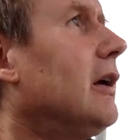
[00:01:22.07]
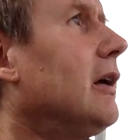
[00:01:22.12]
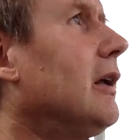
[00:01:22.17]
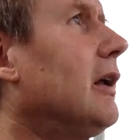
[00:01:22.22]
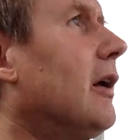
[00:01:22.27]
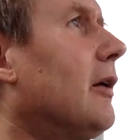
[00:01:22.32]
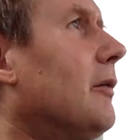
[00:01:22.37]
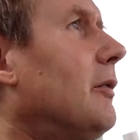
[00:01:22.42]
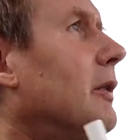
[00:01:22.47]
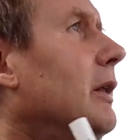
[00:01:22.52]

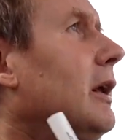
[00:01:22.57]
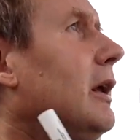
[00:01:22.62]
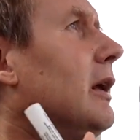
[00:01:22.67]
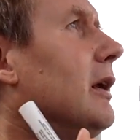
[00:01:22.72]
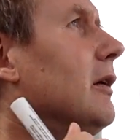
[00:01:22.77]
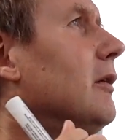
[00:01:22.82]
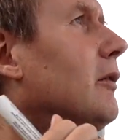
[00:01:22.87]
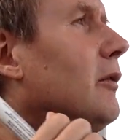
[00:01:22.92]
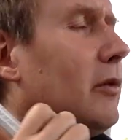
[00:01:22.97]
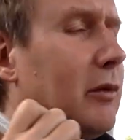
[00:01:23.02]

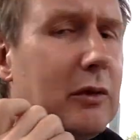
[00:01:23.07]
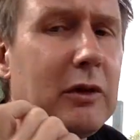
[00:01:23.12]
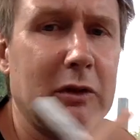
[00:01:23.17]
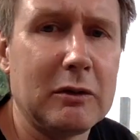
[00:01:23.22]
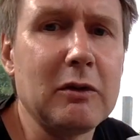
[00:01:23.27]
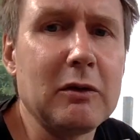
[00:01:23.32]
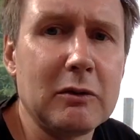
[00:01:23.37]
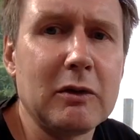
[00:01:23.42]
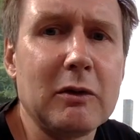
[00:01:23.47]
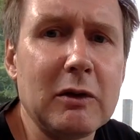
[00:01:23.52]

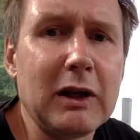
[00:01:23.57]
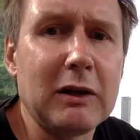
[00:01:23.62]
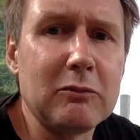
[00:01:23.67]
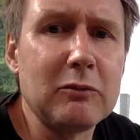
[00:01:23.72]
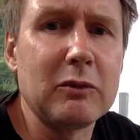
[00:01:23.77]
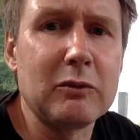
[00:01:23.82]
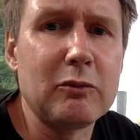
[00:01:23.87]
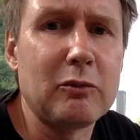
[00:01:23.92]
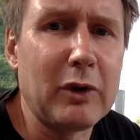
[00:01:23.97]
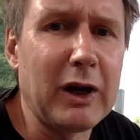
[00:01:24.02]

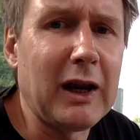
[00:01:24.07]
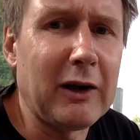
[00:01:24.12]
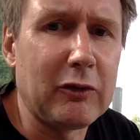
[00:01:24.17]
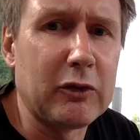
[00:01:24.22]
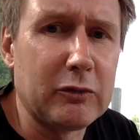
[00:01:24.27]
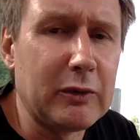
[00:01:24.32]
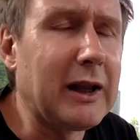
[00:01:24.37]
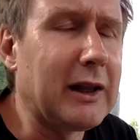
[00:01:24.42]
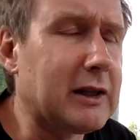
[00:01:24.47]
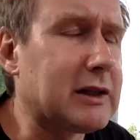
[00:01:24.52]
we have a
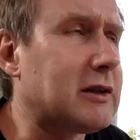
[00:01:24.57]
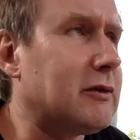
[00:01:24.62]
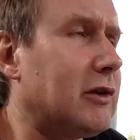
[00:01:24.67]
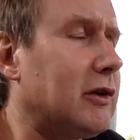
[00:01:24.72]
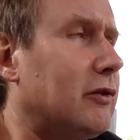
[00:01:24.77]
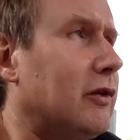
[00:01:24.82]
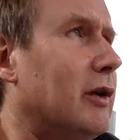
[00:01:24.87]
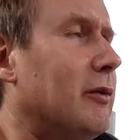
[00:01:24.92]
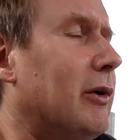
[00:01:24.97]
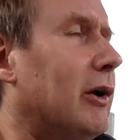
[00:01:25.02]
relatively
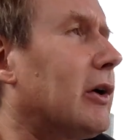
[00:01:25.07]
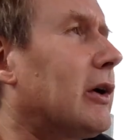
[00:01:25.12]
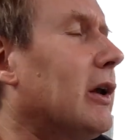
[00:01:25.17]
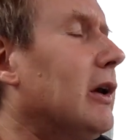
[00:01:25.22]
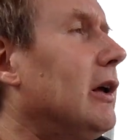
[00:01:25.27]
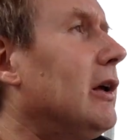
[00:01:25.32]
free market,